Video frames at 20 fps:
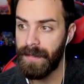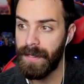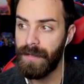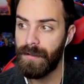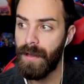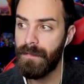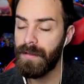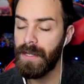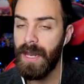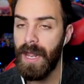They
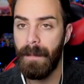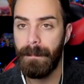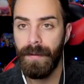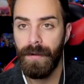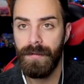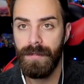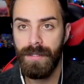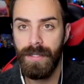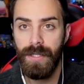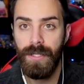do have in-app
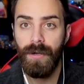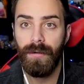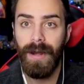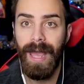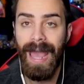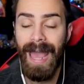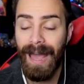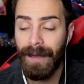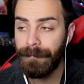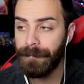purchases. You
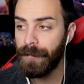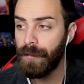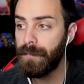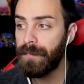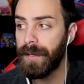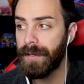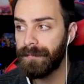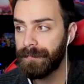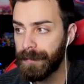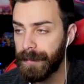don't have to,
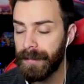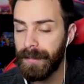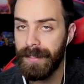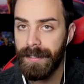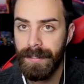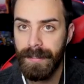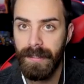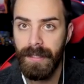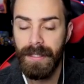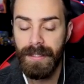but
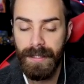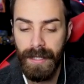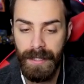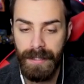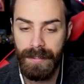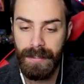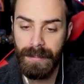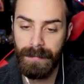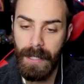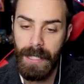realistically, it's
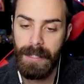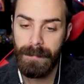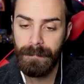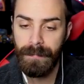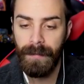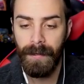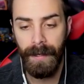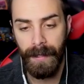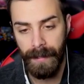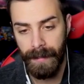it's it's
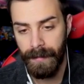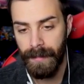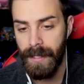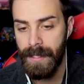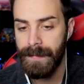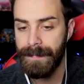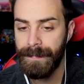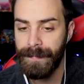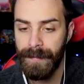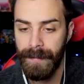pretty
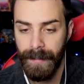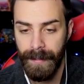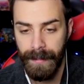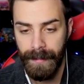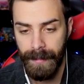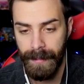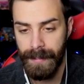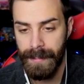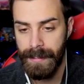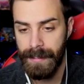it's pretty
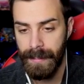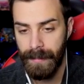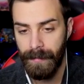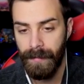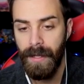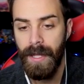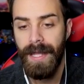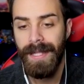good too.